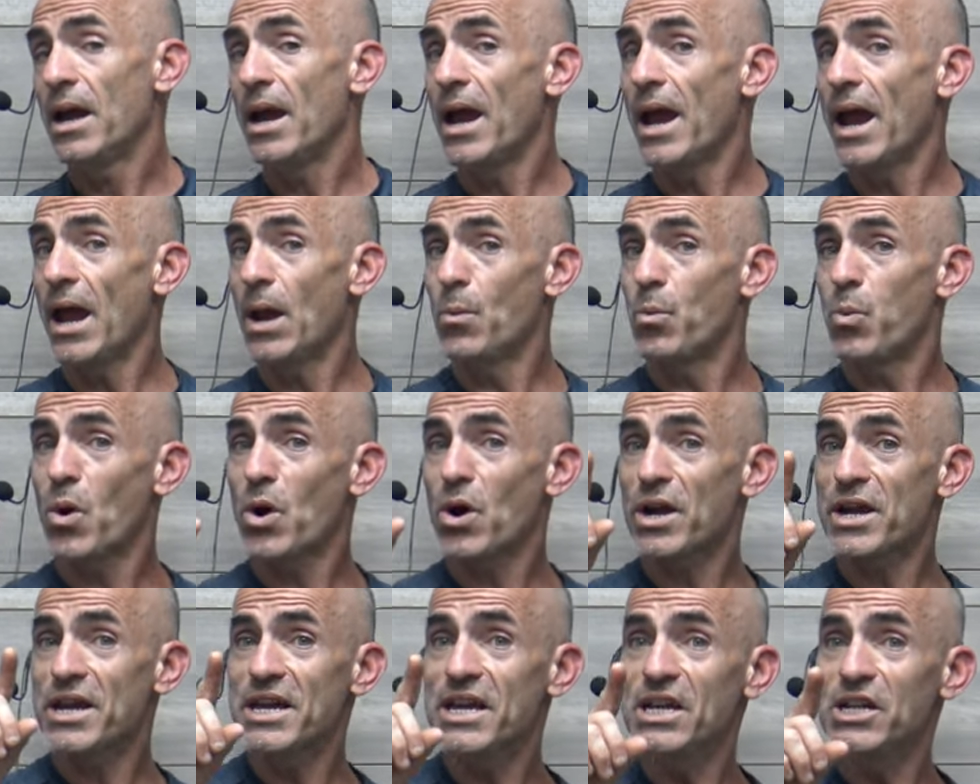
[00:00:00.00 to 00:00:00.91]
And
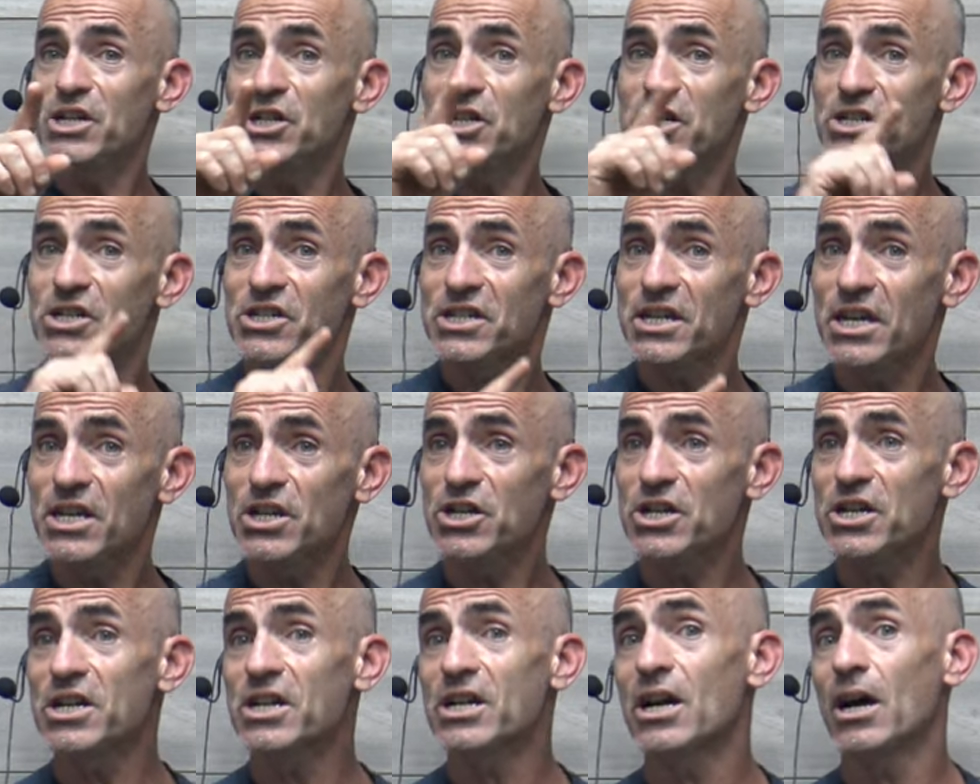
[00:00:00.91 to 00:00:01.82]
where
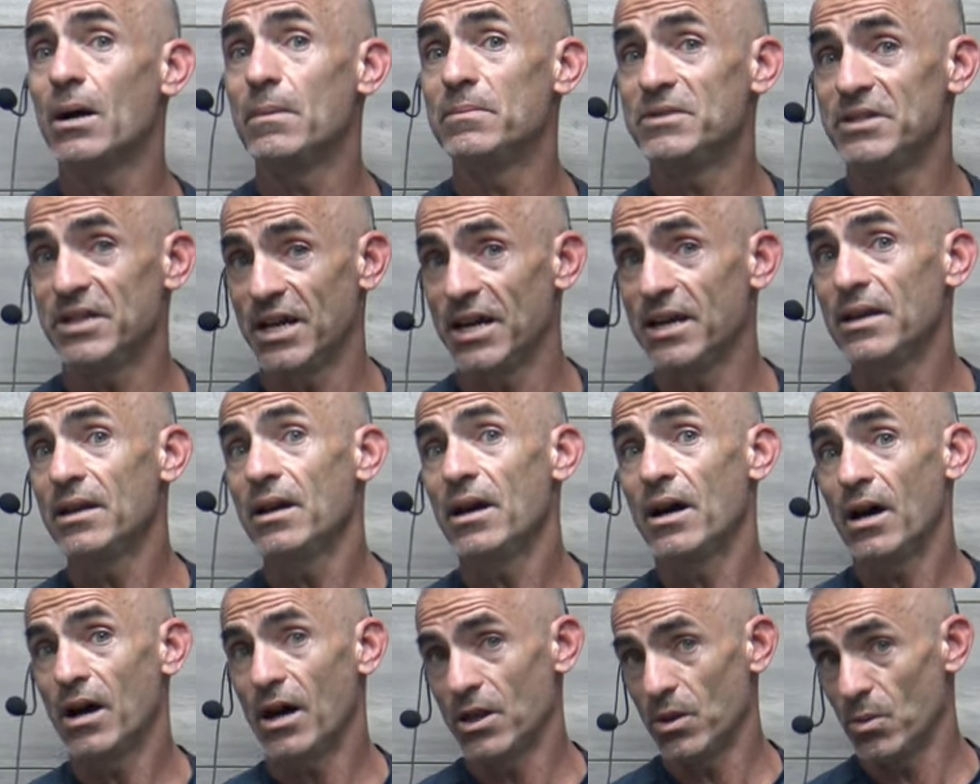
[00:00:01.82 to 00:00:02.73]
EGCG comes in,
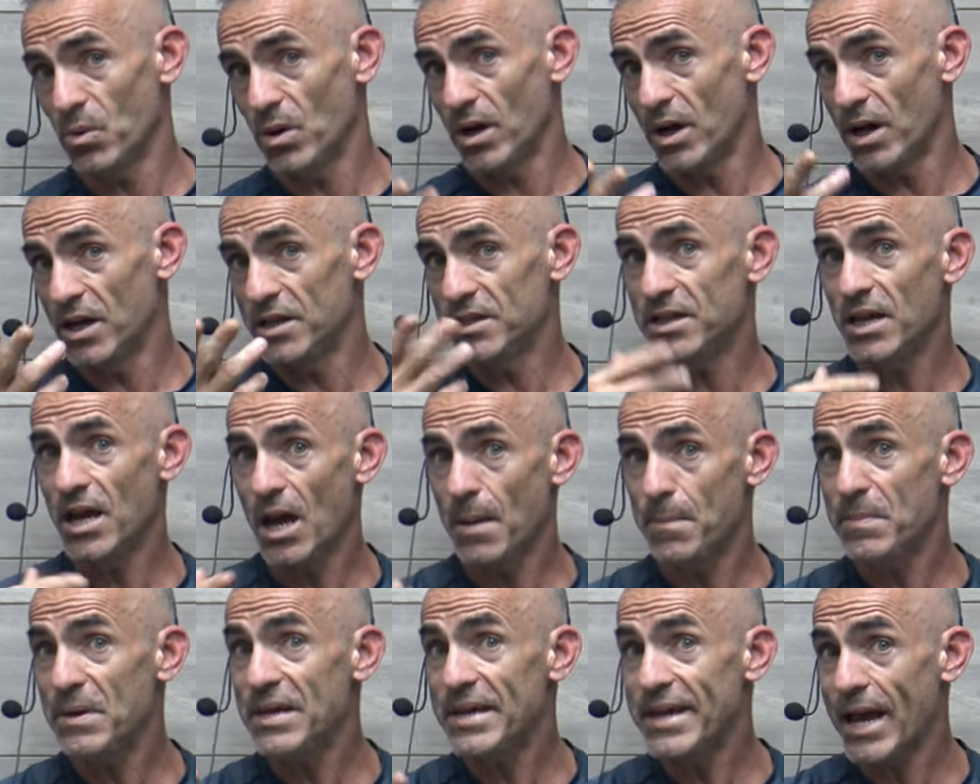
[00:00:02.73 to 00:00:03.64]
otherwise
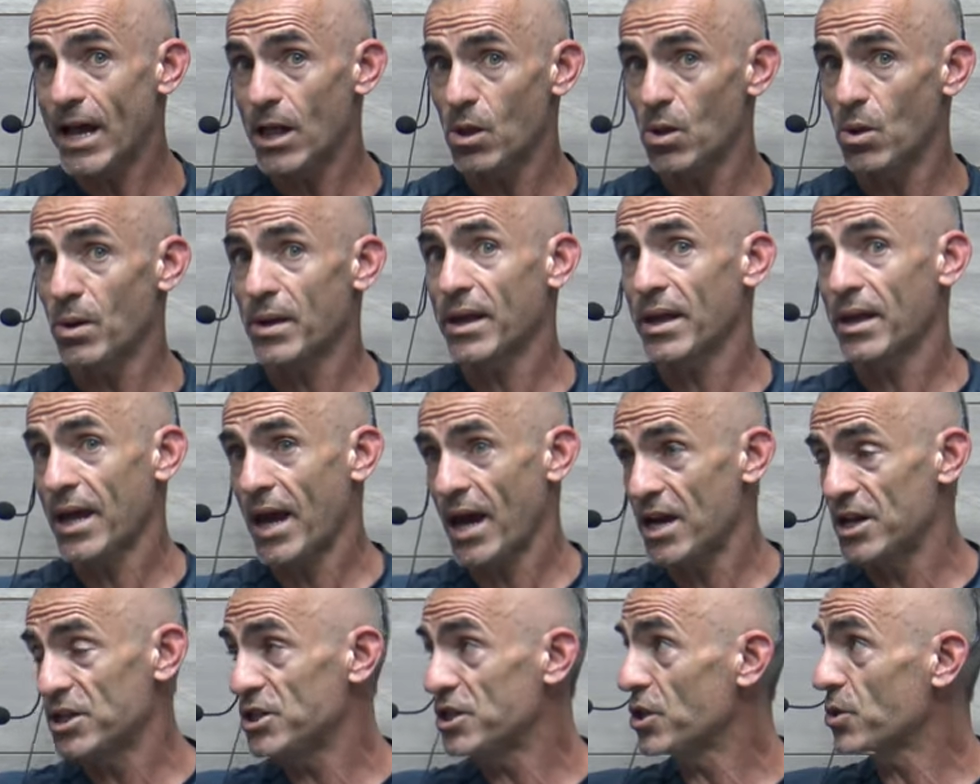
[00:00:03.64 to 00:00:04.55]

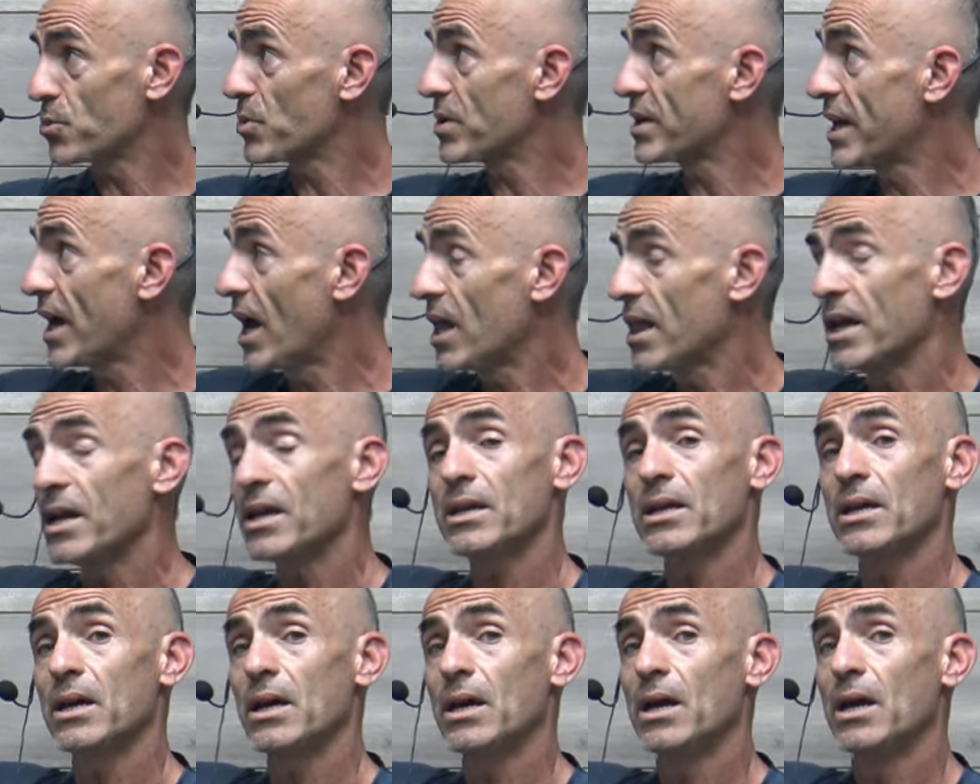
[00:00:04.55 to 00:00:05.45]
epigallocatechin-3-gallate,
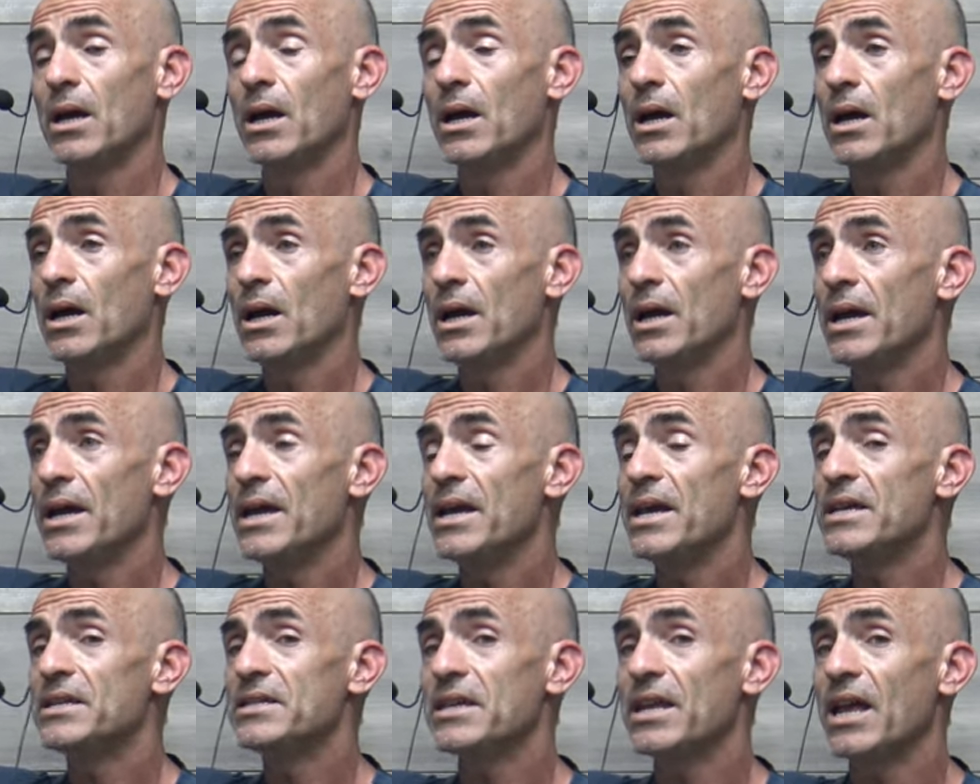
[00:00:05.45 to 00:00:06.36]

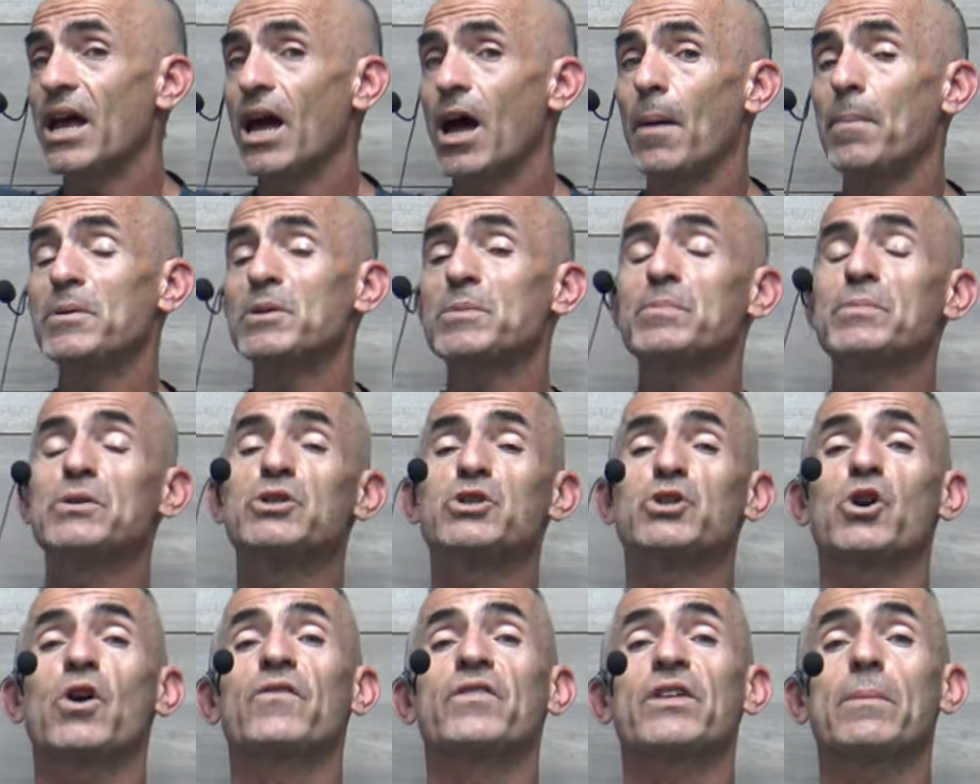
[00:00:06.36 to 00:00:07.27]
is it helps
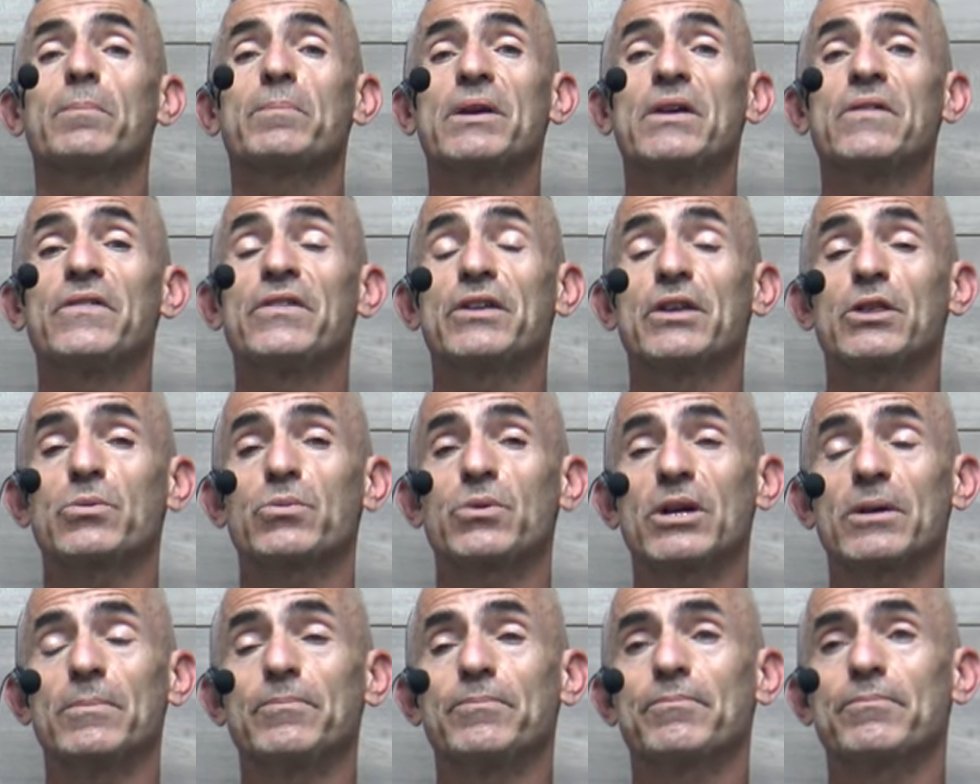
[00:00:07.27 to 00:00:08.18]
preserve that
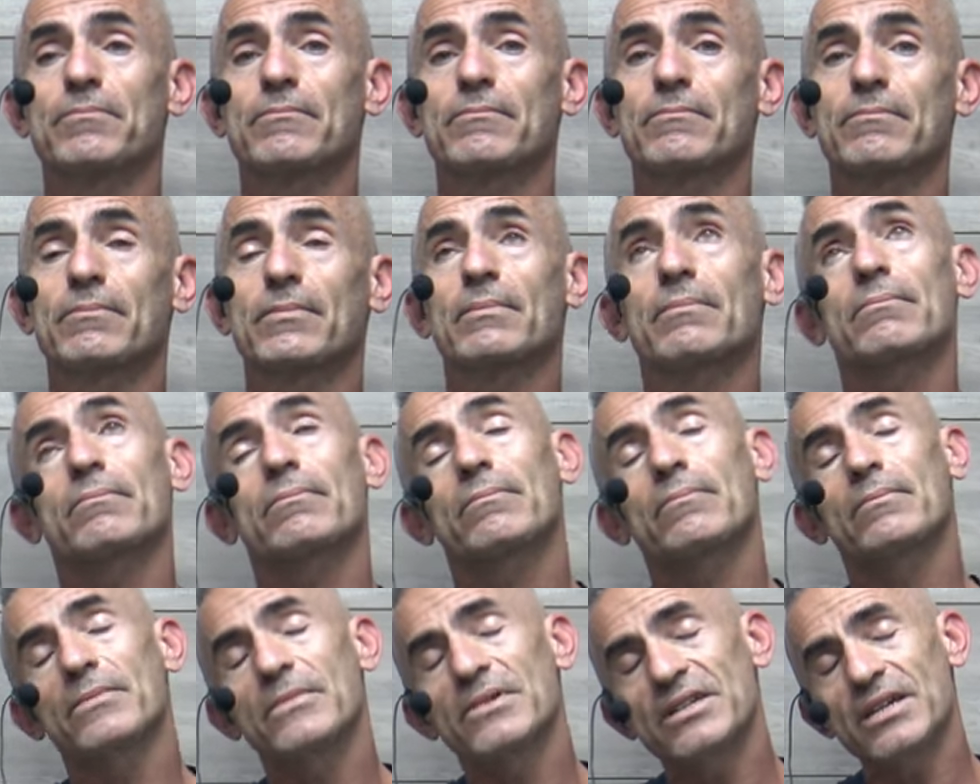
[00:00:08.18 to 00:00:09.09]
p53.
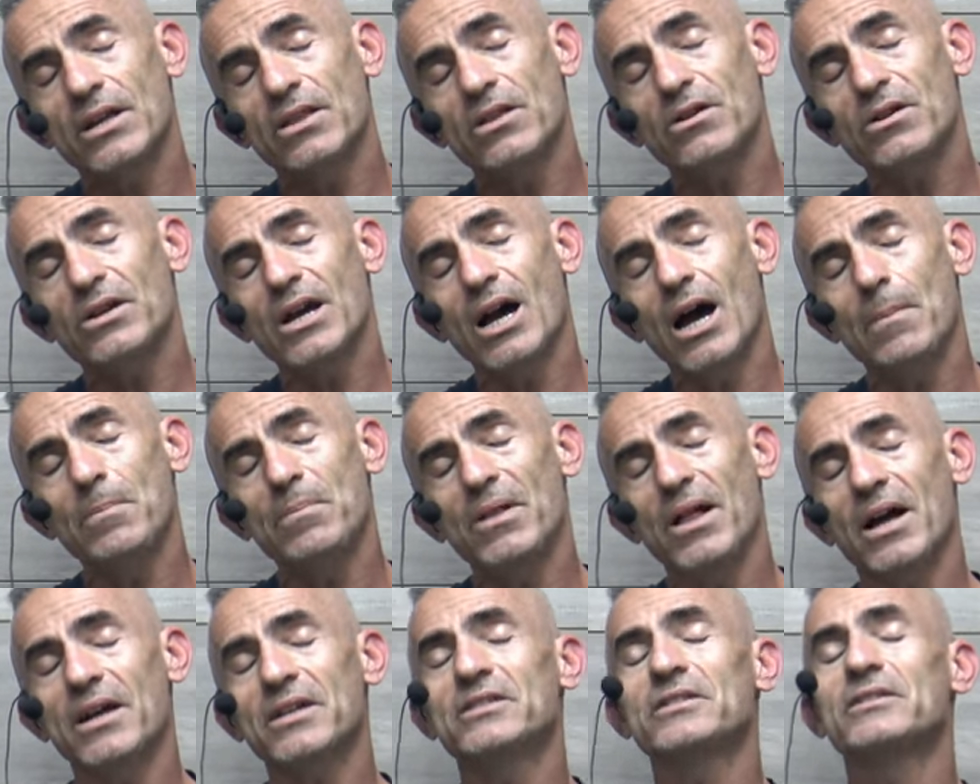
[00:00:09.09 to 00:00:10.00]
Sound a little
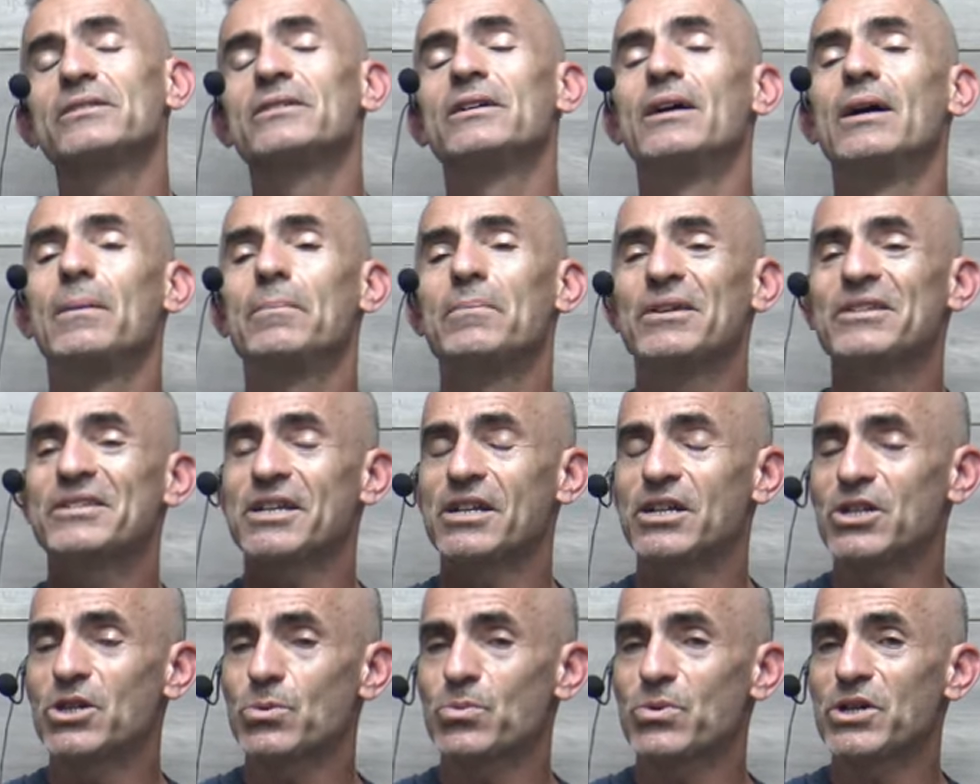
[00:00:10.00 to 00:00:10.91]
complex, but let's get
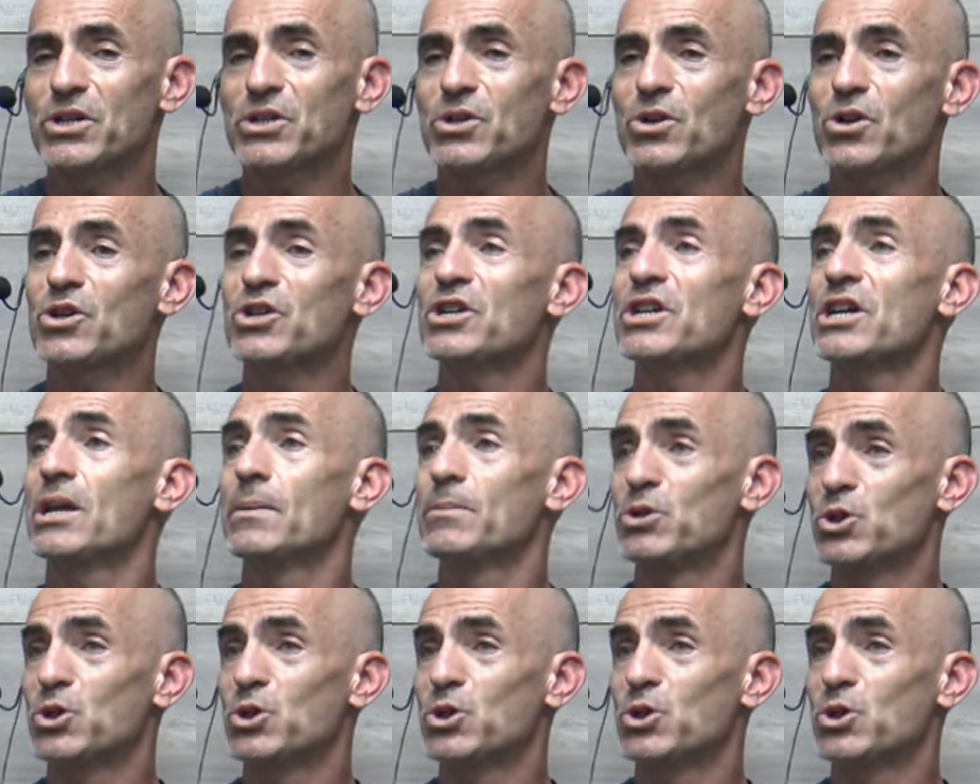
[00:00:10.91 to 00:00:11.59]
into the research, and I'm